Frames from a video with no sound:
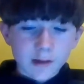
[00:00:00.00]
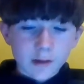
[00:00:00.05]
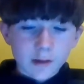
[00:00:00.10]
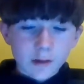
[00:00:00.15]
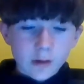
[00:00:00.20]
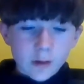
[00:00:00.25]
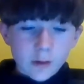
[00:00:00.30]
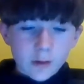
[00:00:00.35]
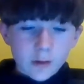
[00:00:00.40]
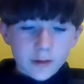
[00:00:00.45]

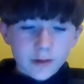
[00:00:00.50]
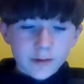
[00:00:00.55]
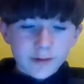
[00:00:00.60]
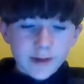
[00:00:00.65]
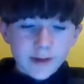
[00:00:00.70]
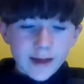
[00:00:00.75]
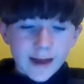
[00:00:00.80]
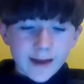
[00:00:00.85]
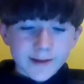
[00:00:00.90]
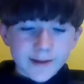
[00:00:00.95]
or using
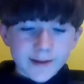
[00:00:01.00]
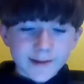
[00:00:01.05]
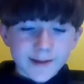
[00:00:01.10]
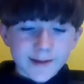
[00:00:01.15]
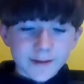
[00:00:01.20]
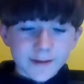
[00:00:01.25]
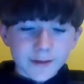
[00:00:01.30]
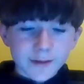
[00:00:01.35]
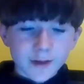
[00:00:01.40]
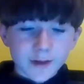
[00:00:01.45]
hand
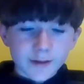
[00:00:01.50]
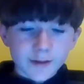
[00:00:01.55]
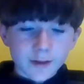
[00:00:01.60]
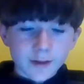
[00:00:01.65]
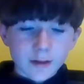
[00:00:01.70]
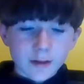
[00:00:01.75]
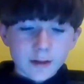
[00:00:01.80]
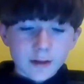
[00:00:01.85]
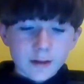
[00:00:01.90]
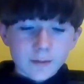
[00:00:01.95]
sanitizer.
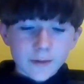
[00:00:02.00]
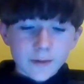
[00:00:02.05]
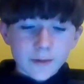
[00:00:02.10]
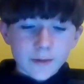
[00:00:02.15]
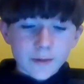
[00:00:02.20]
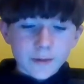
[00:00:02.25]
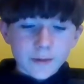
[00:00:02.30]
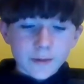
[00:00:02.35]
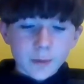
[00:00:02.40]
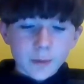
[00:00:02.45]
This will
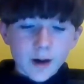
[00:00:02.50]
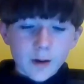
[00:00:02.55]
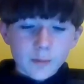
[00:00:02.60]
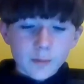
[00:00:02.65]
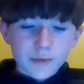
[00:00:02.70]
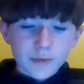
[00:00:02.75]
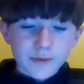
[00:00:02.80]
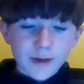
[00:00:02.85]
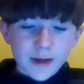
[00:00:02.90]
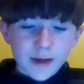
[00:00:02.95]
help
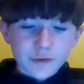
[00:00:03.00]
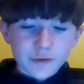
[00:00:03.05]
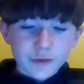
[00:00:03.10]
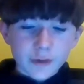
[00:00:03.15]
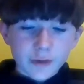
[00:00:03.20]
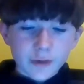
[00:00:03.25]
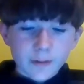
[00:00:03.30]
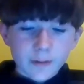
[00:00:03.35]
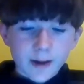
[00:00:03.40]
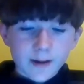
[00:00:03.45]
protect you
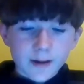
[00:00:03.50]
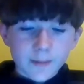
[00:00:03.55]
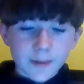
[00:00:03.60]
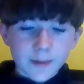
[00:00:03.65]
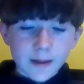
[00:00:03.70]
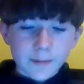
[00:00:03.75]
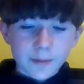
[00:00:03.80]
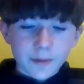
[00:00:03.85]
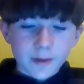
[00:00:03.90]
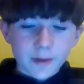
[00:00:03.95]
and the
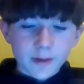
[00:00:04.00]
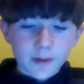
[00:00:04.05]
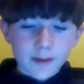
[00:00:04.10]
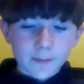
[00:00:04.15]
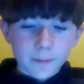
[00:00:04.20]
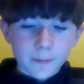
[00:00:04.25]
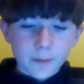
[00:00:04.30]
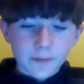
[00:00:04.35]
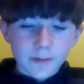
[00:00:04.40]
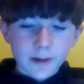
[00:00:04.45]
people you live
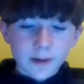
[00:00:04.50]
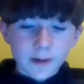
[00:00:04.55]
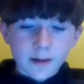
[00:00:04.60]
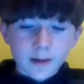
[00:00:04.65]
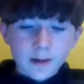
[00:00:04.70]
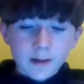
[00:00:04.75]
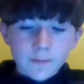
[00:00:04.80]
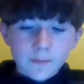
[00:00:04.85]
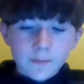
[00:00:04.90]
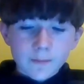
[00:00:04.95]
with.
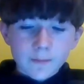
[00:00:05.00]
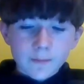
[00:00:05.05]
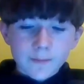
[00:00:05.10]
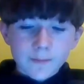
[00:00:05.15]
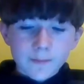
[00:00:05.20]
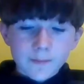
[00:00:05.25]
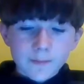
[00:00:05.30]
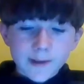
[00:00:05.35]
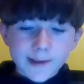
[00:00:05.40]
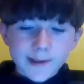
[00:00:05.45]
This
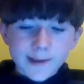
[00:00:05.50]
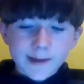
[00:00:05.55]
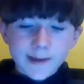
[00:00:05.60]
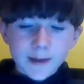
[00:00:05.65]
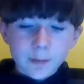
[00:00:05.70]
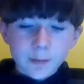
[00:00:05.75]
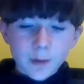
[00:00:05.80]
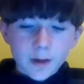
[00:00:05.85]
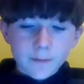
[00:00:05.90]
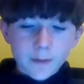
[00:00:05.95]
step is one of
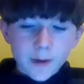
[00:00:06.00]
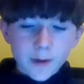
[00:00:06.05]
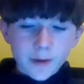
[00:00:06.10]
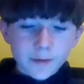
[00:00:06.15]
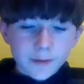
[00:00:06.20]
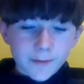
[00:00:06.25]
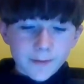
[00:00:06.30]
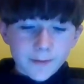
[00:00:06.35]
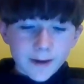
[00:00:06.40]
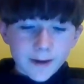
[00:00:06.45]
the most
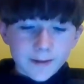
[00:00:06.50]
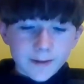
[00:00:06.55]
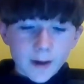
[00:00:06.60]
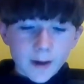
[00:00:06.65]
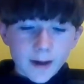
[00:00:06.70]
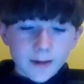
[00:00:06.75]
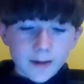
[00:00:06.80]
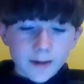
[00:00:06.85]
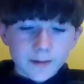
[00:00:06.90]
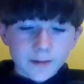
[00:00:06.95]
effective
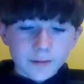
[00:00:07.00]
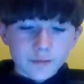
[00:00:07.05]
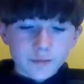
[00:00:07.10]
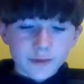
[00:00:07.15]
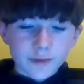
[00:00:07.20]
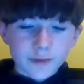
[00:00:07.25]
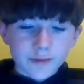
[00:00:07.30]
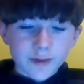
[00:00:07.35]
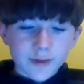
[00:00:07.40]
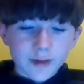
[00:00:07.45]
ways of
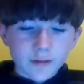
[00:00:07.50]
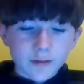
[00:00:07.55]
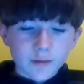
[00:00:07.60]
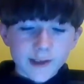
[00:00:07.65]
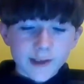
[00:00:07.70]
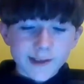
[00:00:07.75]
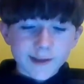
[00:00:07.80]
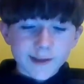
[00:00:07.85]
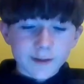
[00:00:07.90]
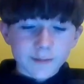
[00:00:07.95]
reducing the risk
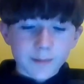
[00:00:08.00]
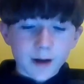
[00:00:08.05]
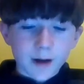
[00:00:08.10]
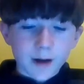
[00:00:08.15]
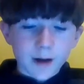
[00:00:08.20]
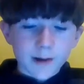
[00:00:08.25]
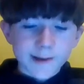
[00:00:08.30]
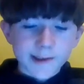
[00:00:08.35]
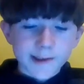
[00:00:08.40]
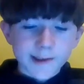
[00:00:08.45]
of
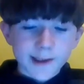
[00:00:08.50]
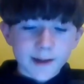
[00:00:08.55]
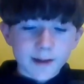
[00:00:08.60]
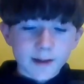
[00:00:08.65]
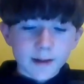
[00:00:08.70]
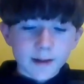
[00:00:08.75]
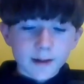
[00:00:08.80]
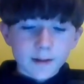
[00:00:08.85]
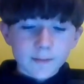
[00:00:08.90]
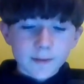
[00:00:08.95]
passing
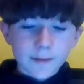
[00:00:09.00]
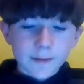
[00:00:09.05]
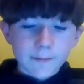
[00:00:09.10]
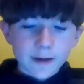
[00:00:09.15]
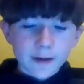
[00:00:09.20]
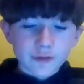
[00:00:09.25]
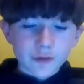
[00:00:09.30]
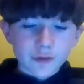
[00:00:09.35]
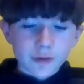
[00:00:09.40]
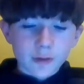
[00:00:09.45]
the
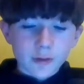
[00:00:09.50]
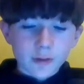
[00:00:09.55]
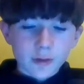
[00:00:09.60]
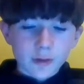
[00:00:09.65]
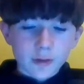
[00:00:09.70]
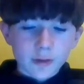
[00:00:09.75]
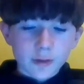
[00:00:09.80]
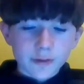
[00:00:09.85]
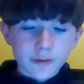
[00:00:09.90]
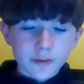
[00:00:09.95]
infection on
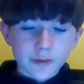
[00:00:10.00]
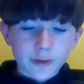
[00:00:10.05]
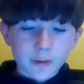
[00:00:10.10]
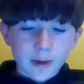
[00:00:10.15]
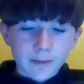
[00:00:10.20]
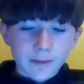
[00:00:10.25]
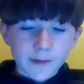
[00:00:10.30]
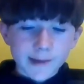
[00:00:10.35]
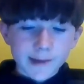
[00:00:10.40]
to others.